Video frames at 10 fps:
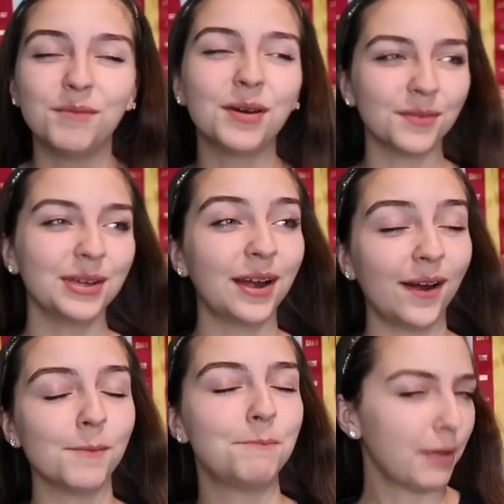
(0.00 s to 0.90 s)
But we
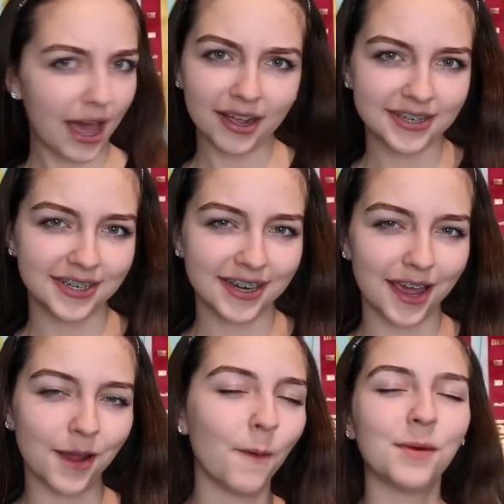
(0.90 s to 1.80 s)
are back
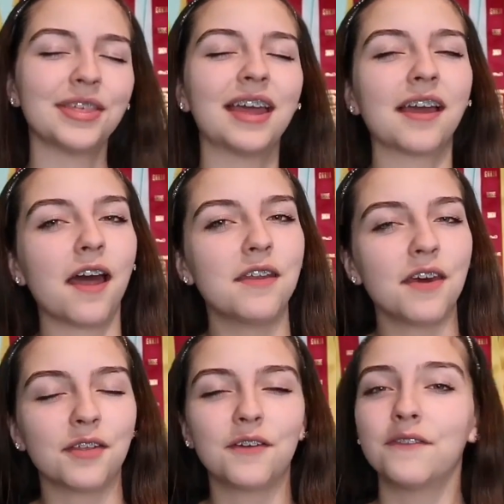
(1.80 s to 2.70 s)
today with
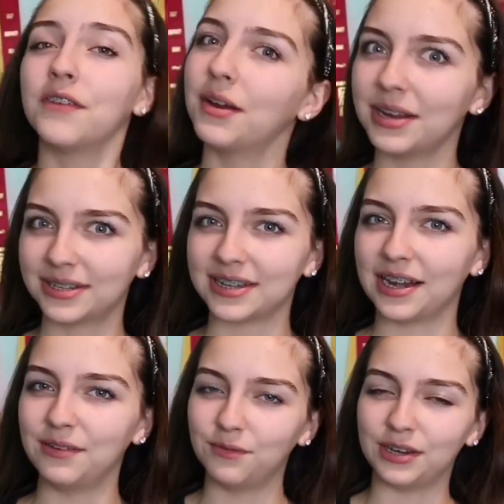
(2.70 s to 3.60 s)
another very
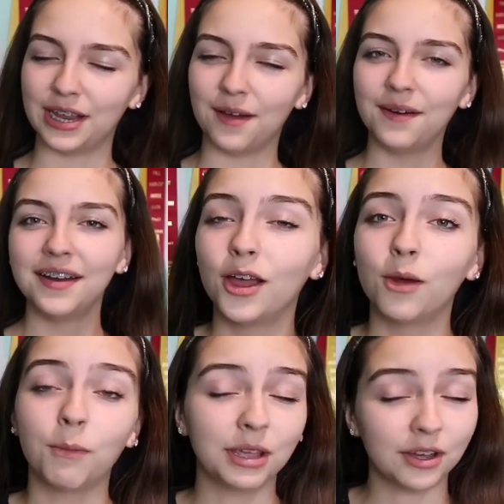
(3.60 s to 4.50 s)
exciting video.
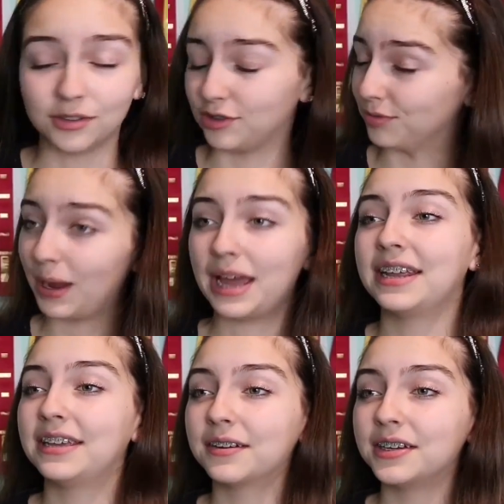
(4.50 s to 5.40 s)
We all dread
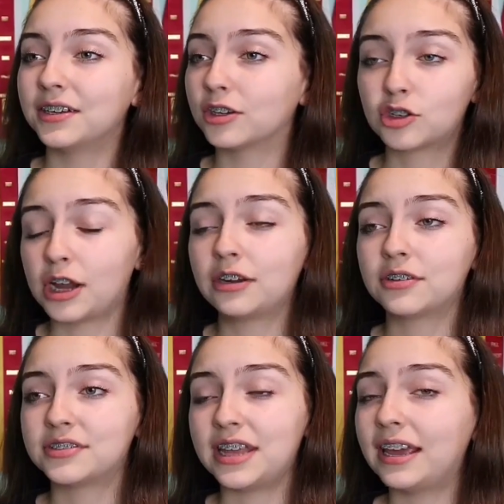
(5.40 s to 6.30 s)
hearing our
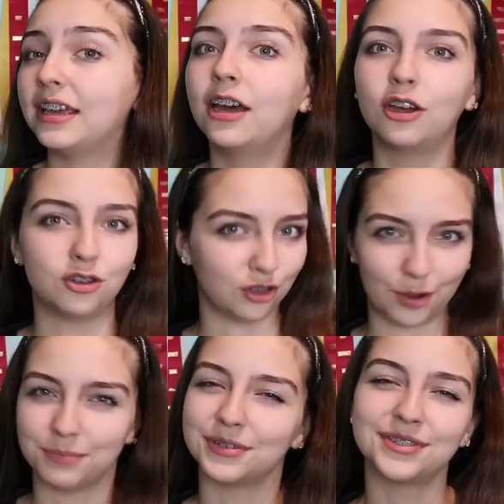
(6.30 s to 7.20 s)
trainers say,
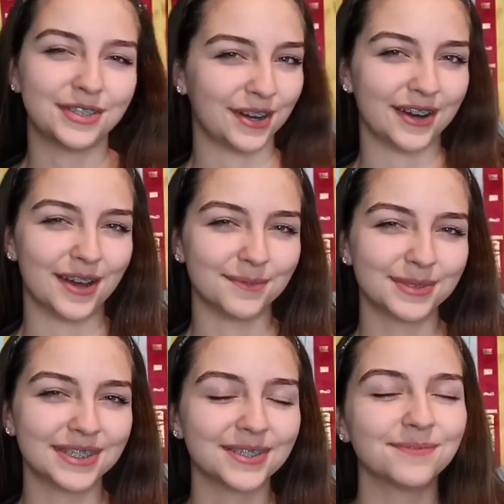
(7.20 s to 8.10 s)
drop your stirrups.
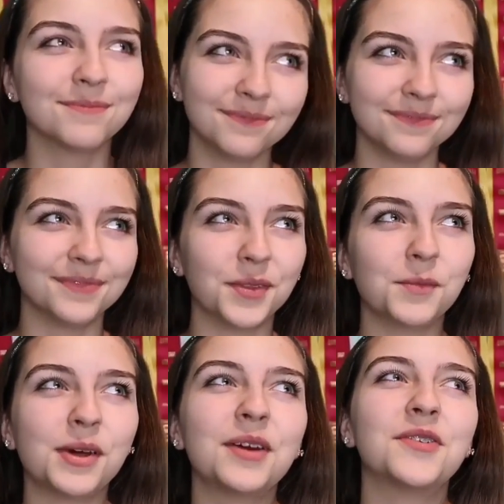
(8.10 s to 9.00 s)

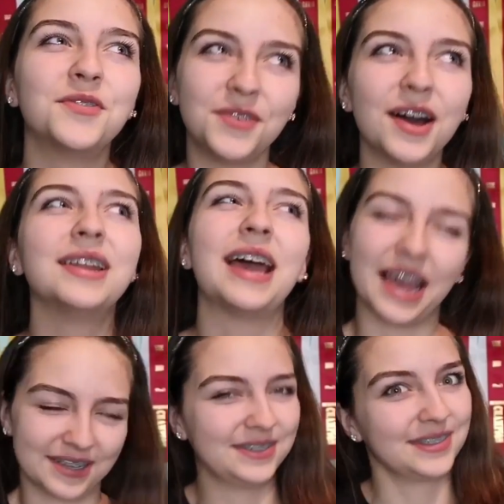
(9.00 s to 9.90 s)
What a fun
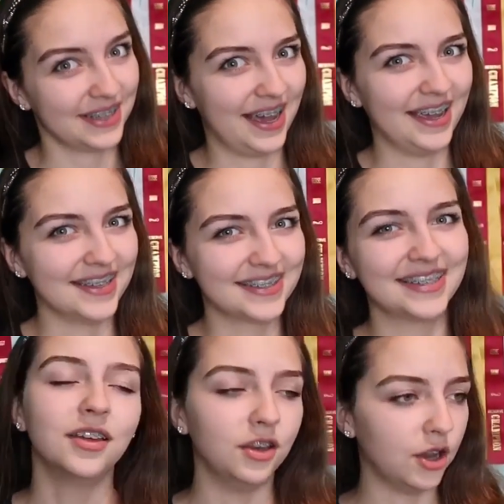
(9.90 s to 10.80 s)
exercise.
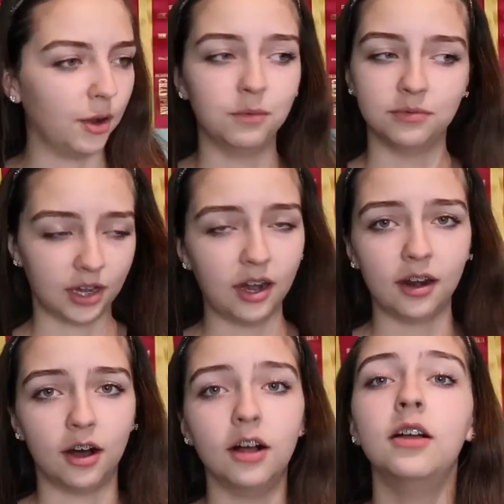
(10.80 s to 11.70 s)
No, not at
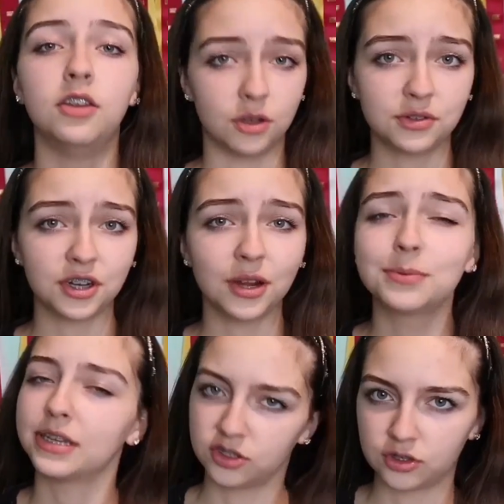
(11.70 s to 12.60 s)
all. No
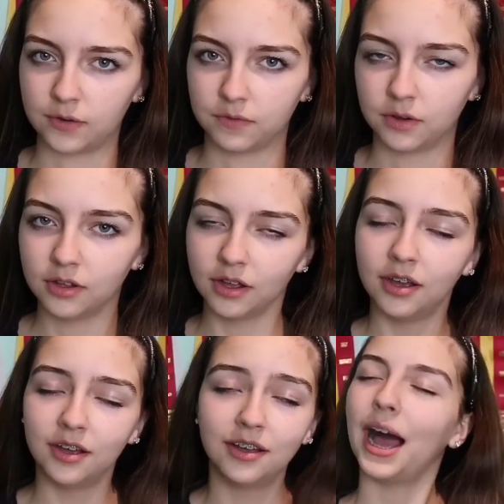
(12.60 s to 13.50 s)
stirrups is dreadful.
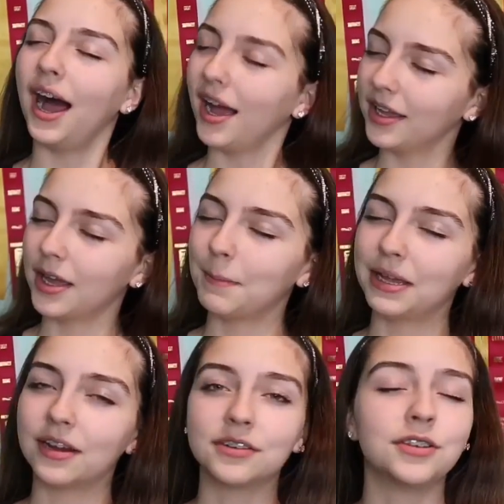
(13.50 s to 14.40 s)
But I am
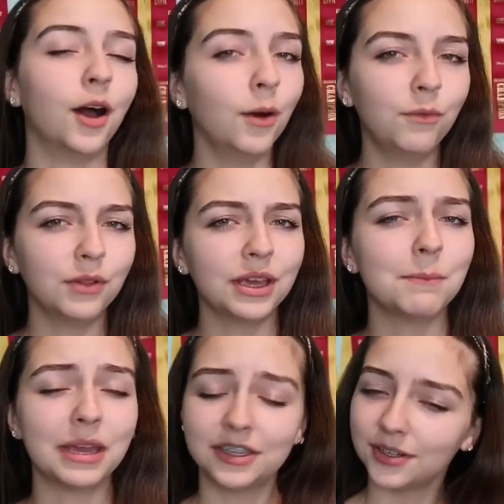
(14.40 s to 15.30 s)
here to hopefully
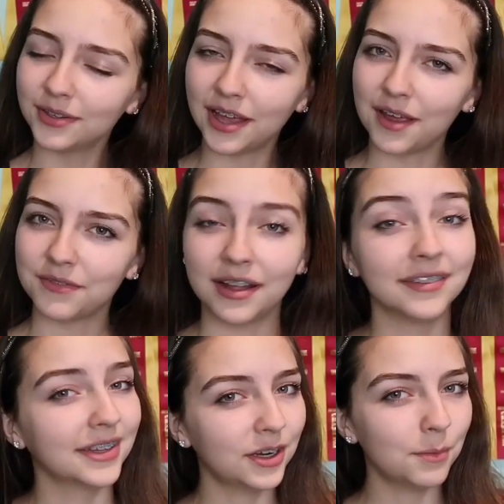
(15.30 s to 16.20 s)
make your life a
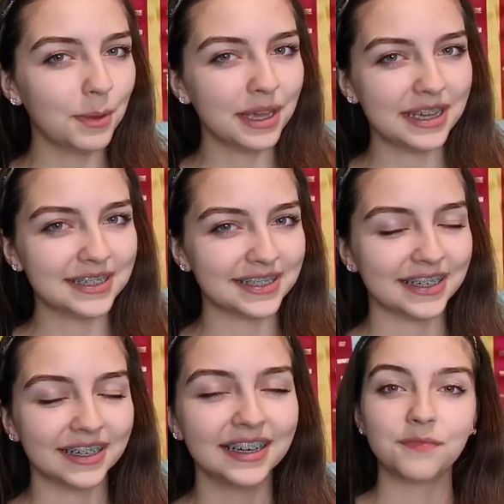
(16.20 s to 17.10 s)
little bit
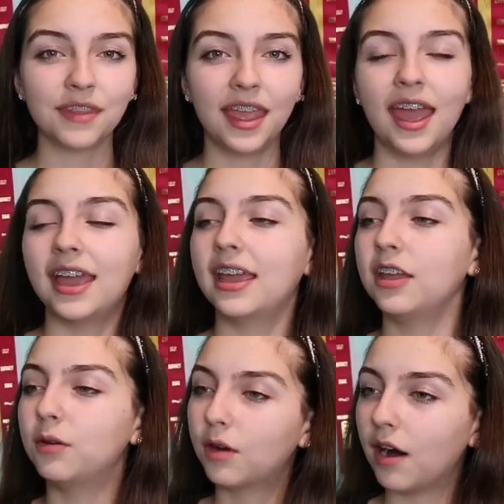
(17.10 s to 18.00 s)
easier and get
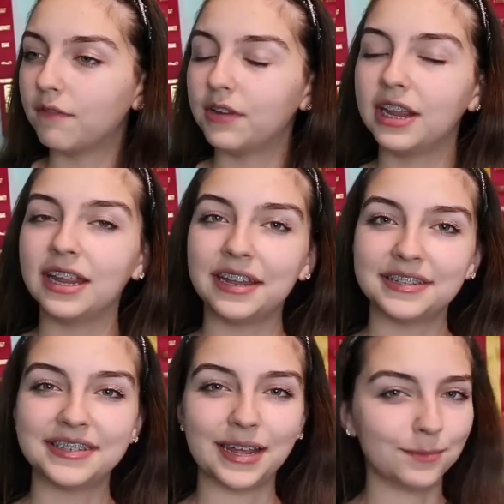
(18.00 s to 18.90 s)
you confident and
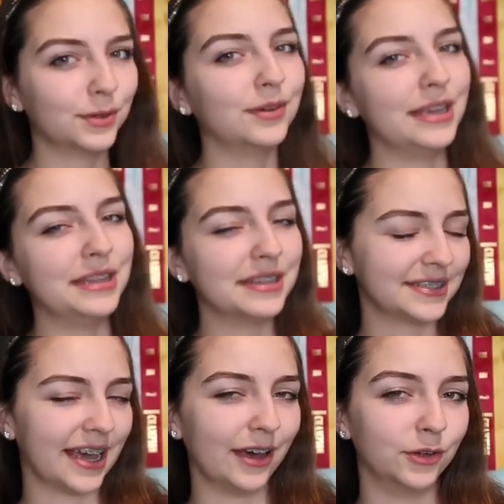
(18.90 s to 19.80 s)
stable in the
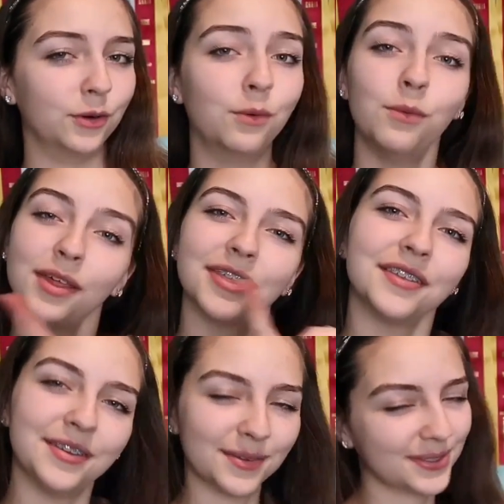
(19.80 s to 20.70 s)
saddle with
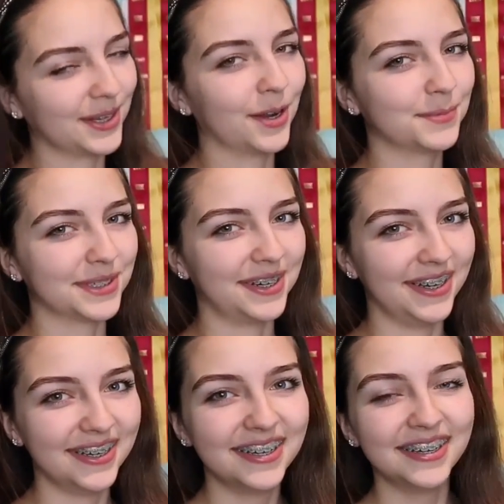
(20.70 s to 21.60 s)
no stirrups on.